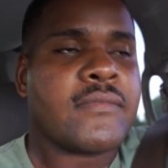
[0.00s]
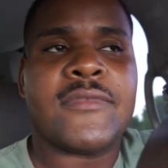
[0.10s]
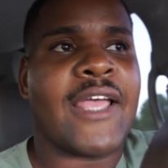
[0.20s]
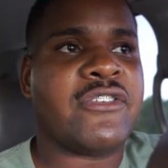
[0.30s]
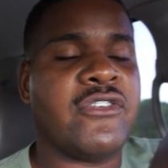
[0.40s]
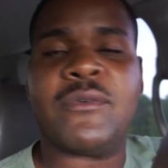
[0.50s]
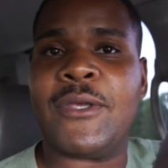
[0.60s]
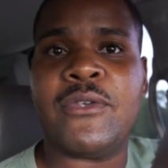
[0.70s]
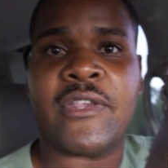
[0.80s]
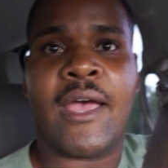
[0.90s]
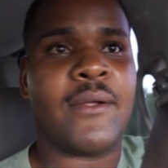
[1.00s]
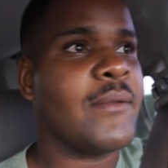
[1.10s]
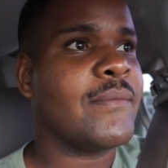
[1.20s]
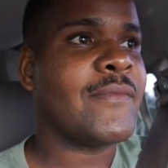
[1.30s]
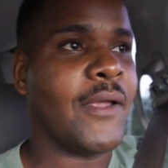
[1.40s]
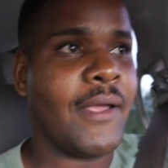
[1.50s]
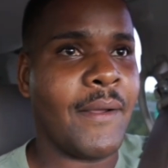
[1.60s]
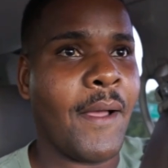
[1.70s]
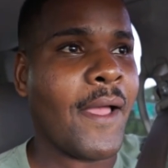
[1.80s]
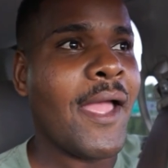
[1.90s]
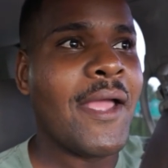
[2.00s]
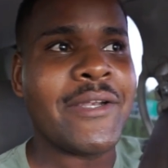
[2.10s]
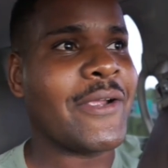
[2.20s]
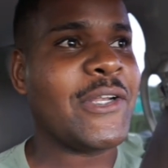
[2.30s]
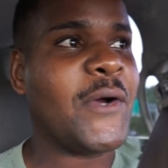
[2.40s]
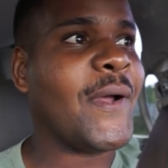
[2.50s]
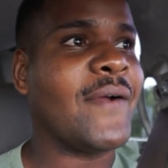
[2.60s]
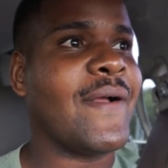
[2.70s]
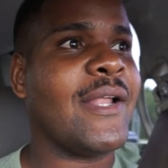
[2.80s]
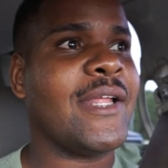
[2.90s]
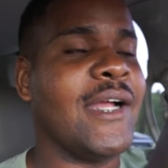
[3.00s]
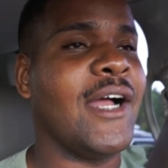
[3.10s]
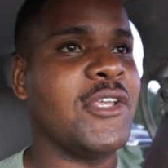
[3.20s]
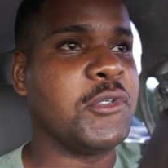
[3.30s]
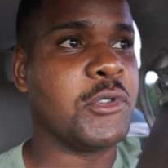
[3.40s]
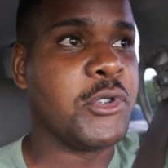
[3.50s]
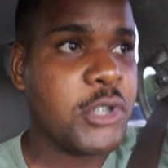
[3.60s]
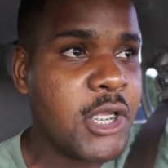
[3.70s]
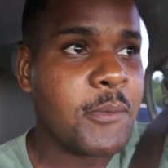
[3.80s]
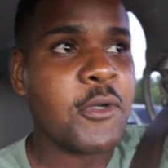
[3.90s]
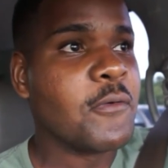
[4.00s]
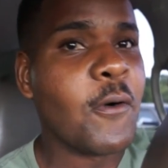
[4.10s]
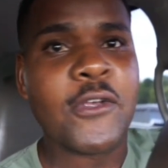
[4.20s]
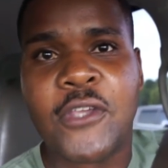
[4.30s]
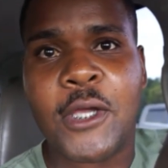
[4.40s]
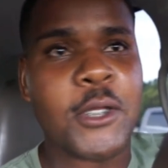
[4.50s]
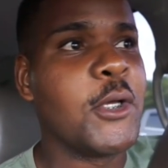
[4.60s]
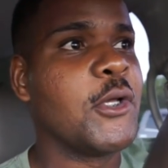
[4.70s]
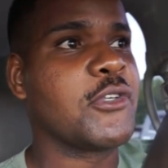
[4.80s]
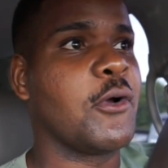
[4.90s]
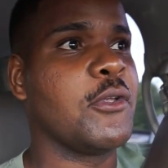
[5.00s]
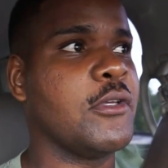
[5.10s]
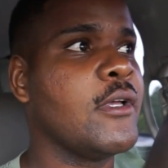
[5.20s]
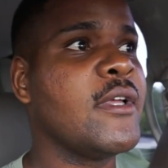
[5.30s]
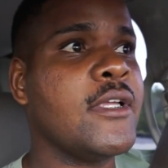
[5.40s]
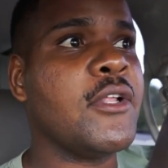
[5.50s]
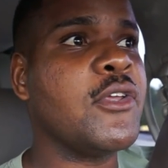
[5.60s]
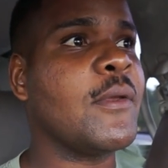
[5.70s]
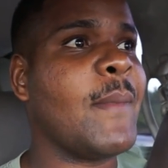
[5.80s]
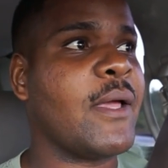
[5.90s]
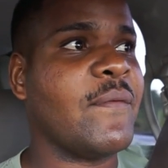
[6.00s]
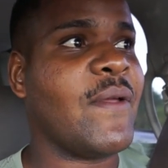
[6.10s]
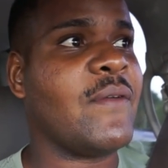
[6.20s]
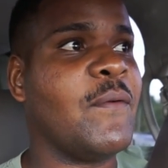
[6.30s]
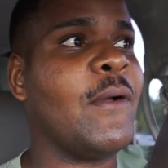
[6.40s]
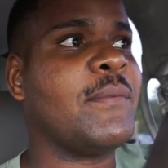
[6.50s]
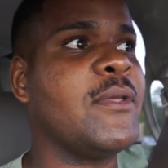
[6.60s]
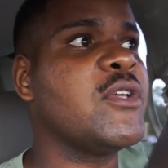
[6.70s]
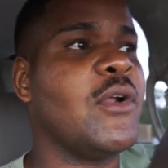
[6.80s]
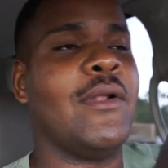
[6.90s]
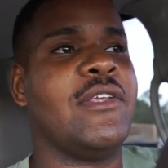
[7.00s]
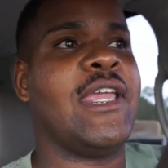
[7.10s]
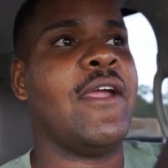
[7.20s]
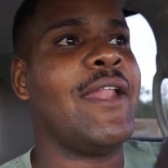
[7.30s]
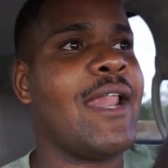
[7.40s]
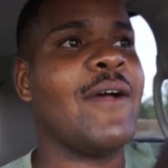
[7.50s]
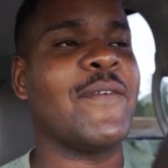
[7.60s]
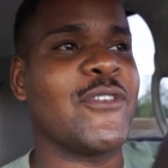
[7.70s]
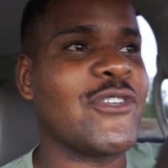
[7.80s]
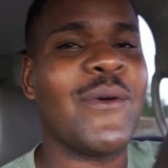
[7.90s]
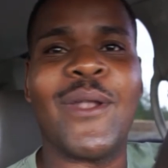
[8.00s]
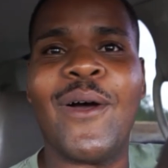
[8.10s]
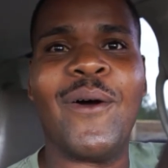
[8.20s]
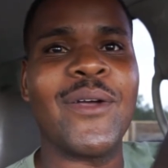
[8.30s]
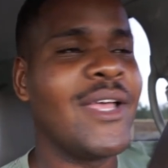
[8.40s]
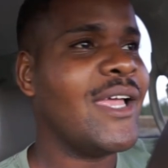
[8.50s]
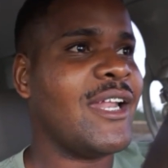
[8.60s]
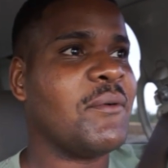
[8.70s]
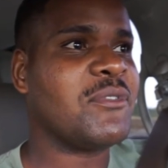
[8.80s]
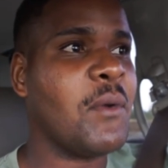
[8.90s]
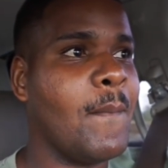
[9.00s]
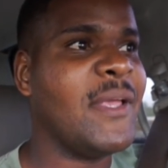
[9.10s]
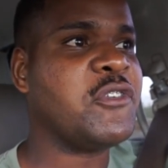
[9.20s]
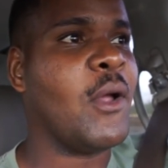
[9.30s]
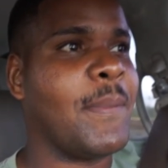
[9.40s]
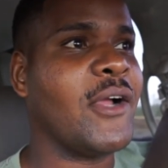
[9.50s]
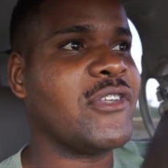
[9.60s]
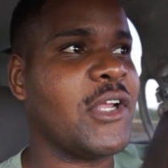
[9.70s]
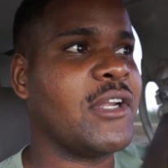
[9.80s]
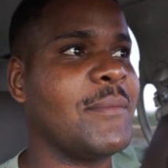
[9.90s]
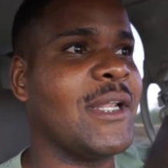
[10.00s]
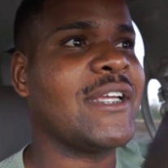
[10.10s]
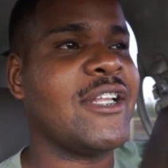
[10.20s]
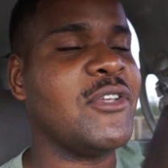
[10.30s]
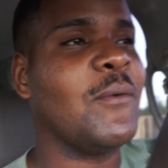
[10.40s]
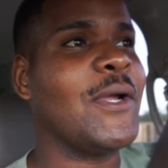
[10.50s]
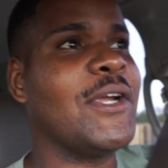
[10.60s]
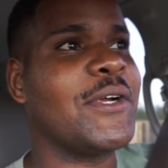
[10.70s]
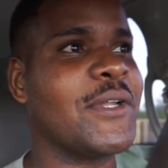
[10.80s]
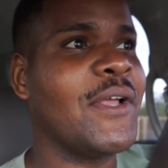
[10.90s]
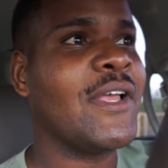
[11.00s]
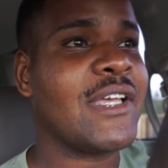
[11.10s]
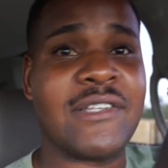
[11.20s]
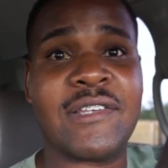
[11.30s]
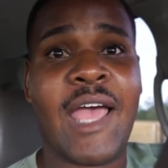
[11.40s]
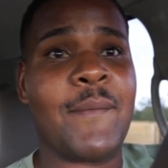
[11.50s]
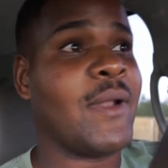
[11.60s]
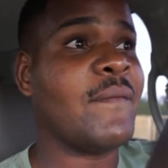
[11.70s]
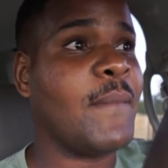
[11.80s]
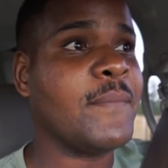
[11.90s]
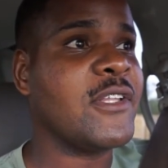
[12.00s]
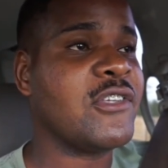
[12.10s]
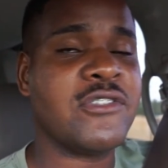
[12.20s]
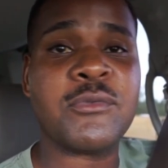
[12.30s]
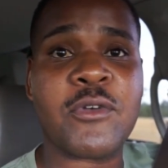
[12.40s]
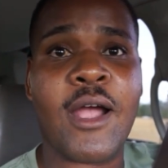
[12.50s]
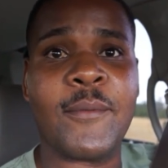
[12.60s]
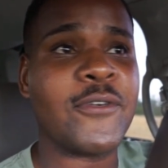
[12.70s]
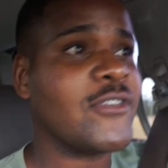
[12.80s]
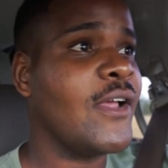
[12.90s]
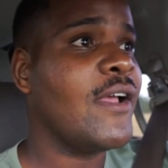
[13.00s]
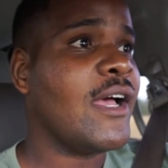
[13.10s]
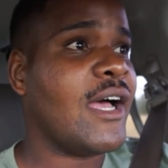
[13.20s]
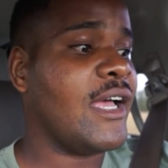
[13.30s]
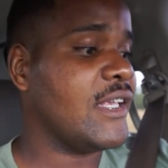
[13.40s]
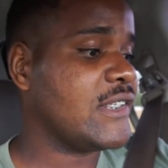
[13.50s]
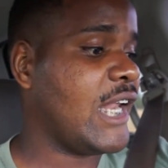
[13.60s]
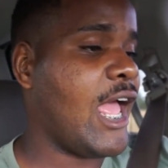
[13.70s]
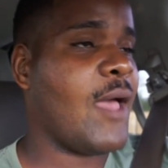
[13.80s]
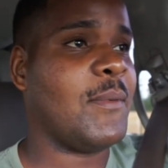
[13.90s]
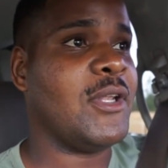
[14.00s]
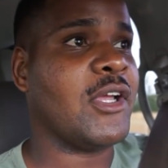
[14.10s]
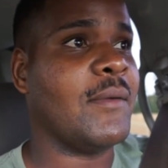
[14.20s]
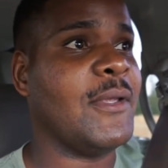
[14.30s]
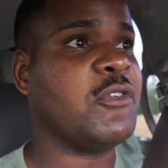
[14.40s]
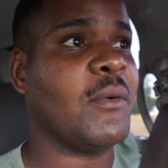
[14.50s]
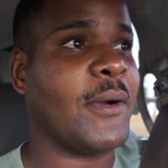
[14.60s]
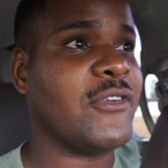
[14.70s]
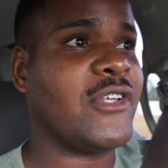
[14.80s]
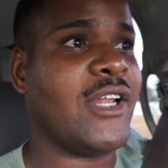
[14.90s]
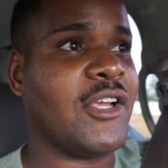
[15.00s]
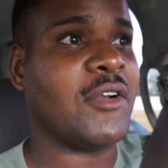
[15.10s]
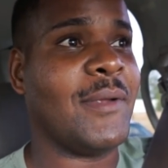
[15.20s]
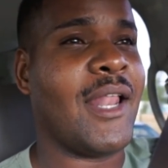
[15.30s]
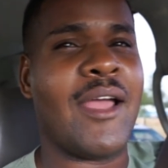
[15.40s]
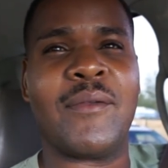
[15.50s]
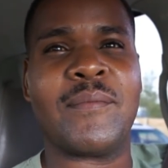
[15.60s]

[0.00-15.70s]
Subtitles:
that's just the way you sound. Yeah, there ain't no way around it. You can give me your voice like this, or you can make a fake voice, but you can only carry that out for so long. And then when someone meets you in person, they're gonna be looking at you weird, because this happened. I bumped into subscribers. It's gonna happen. They're gonna meet you in person, and they're gonna be like,